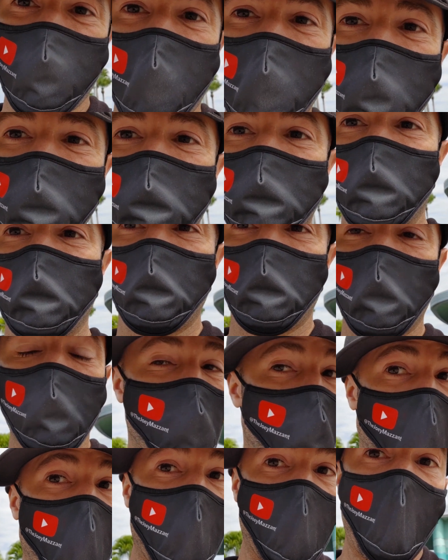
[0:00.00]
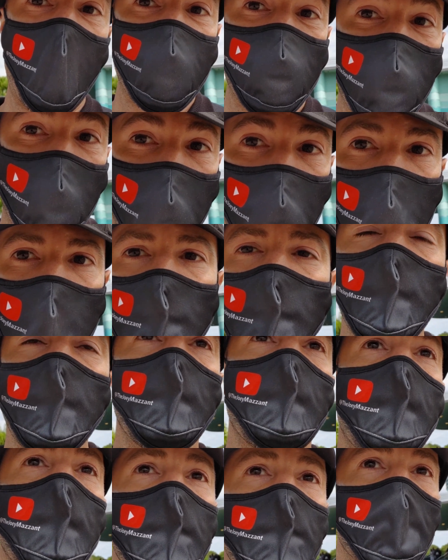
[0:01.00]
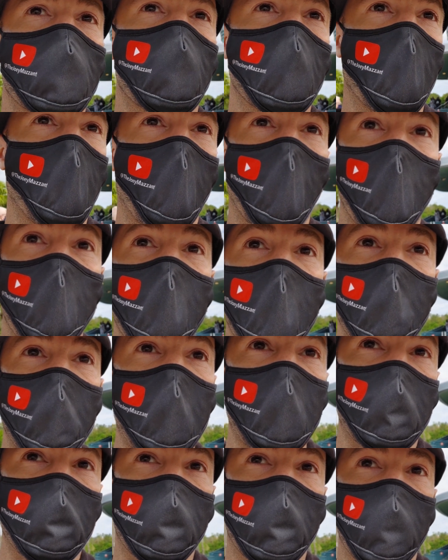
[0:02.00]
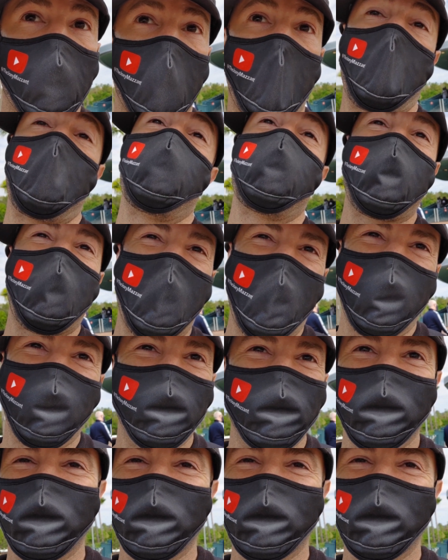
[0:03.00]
out, it's pretty awesome. So what do we got next? Oh yeah,